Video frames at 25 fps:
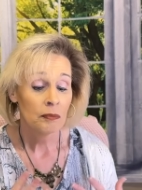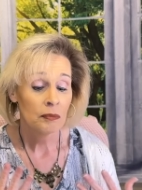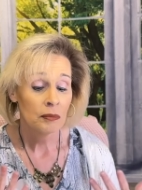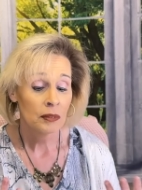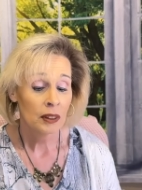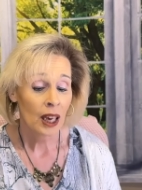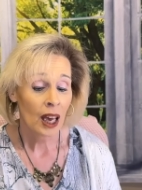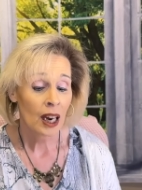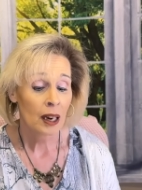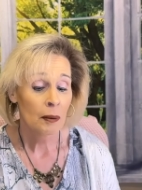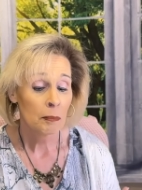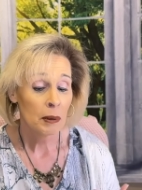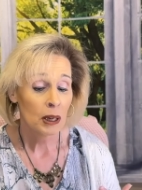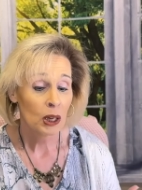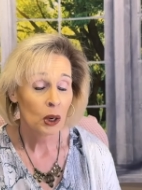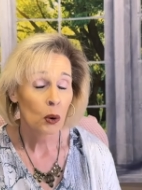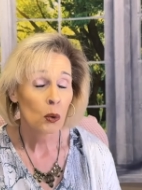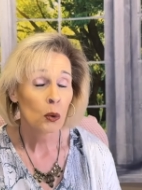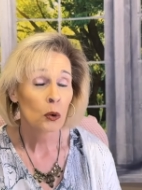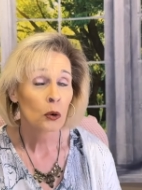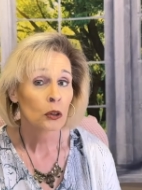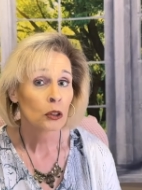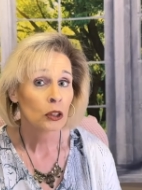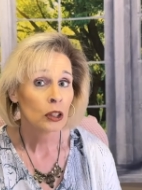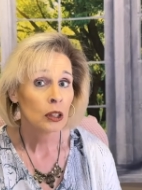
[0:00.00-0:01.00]
got a big
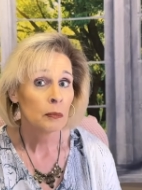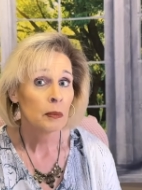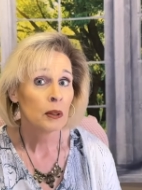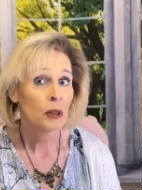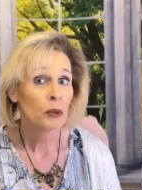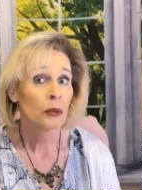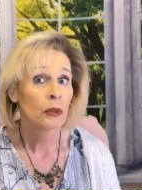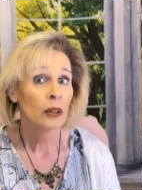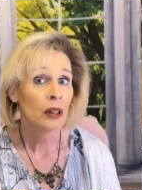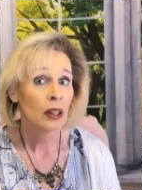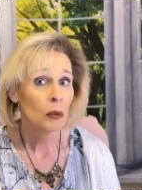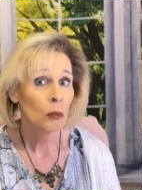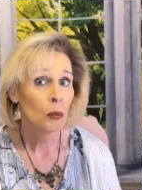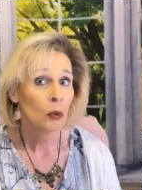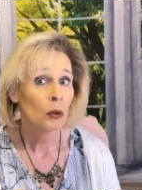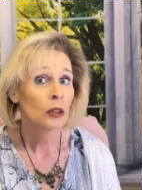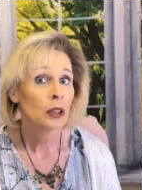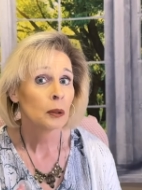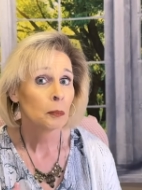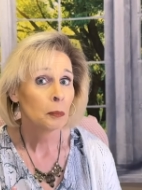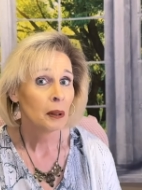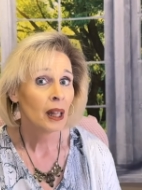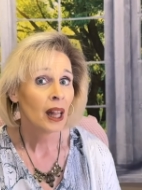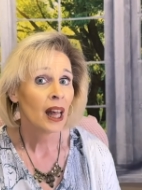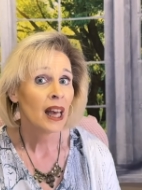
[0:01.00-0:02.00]
order you've been really wanting to
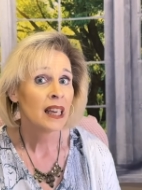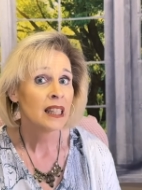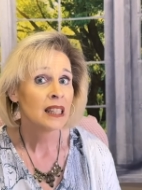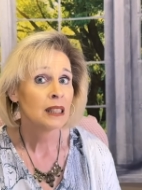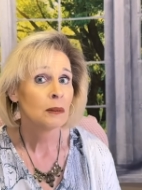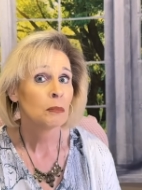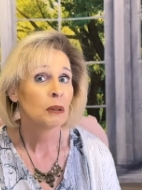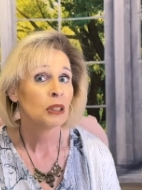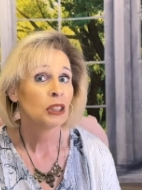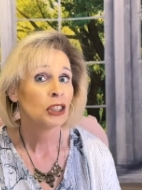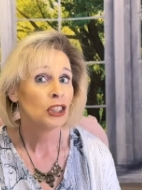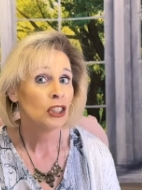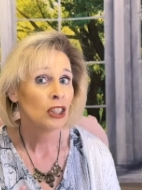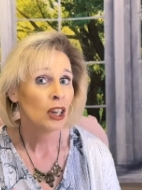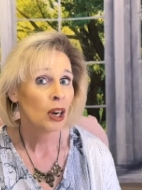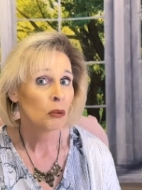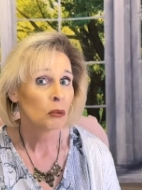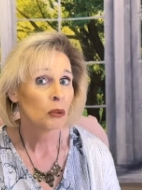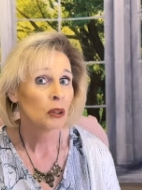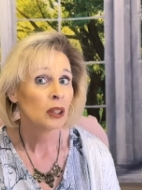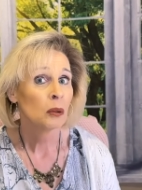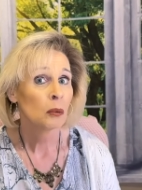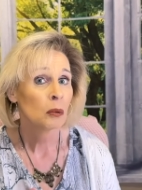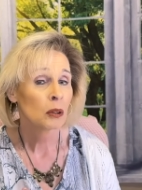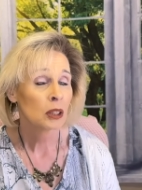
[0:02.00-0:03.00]
place, but you don't
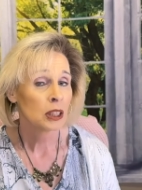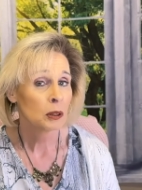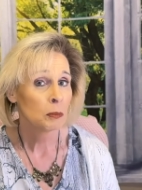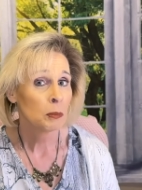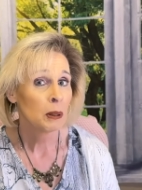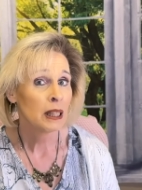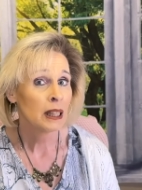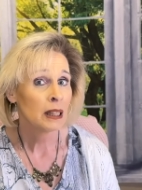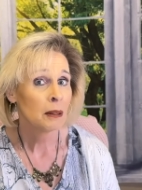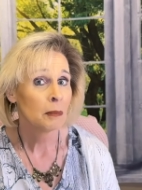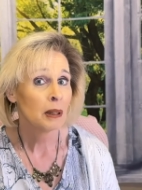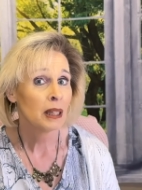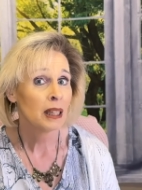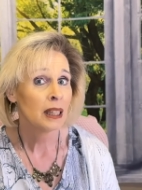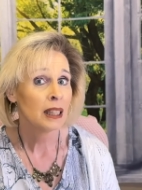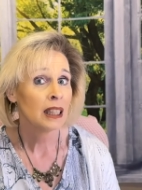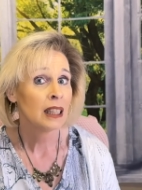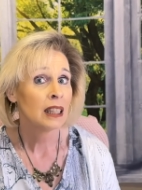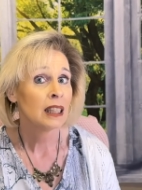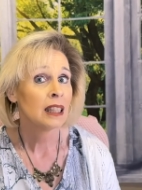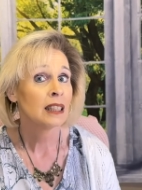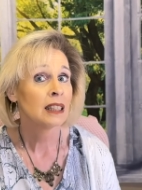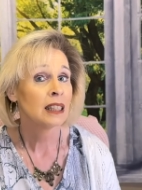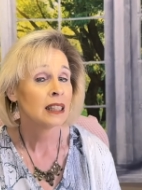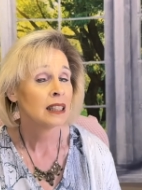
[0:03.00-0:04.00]
really want to spend the money
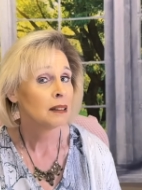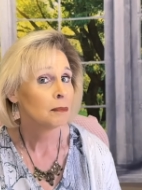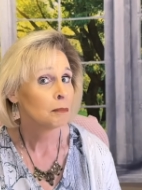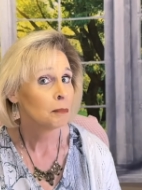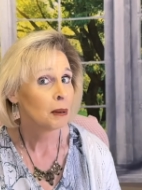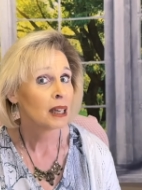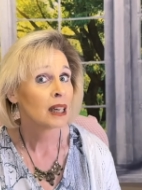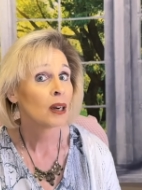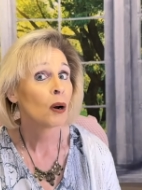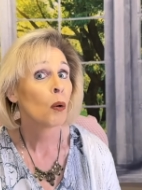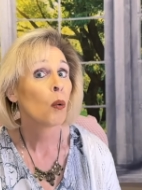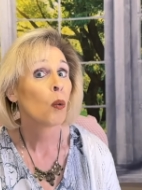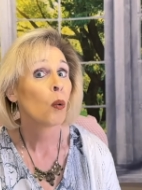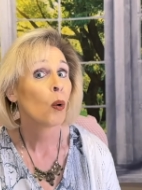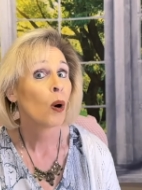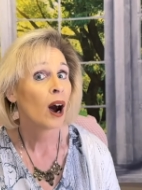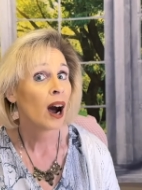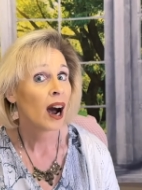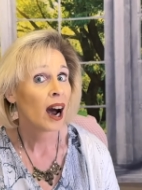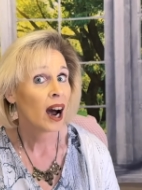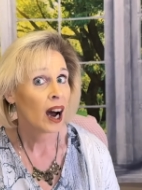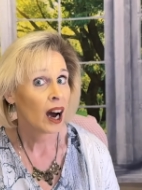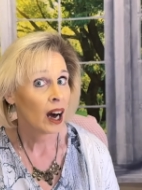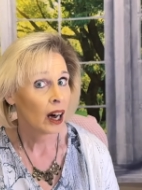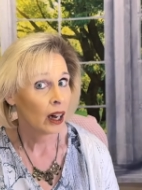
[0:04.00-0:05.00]
and it's been a
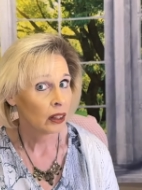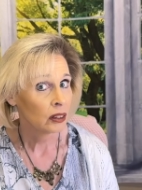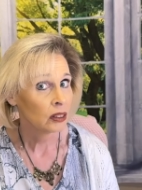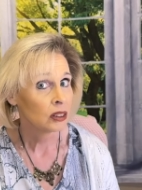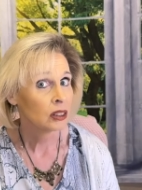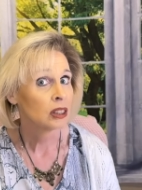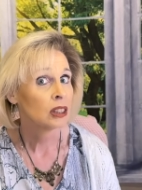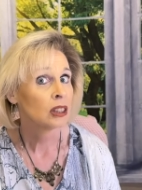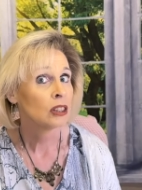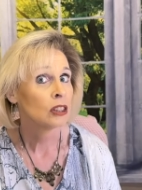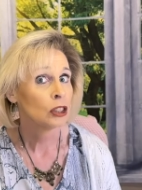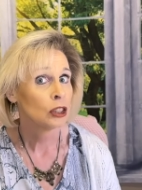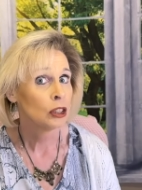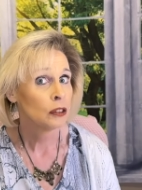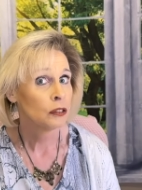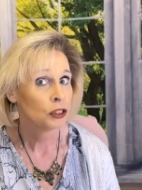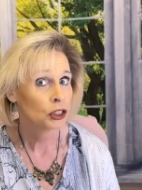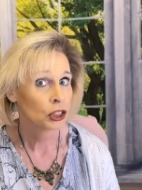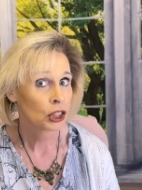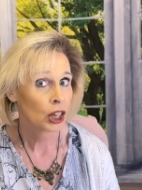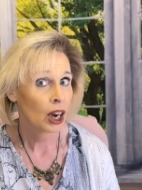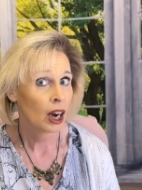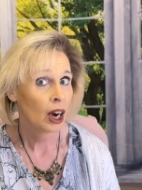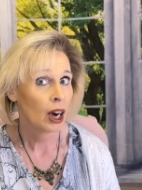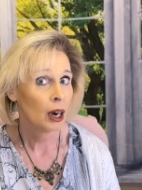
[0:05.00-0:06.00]
while since you've
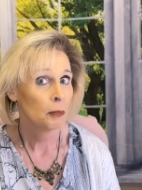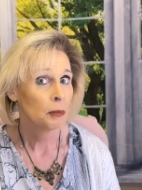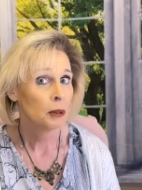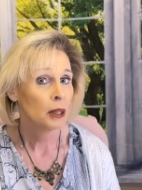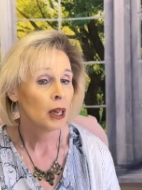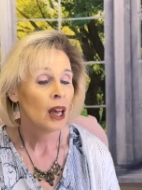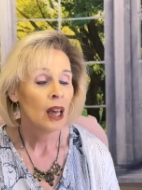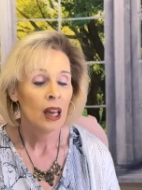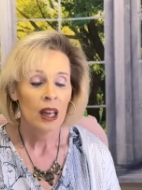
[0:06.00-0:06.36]
shopped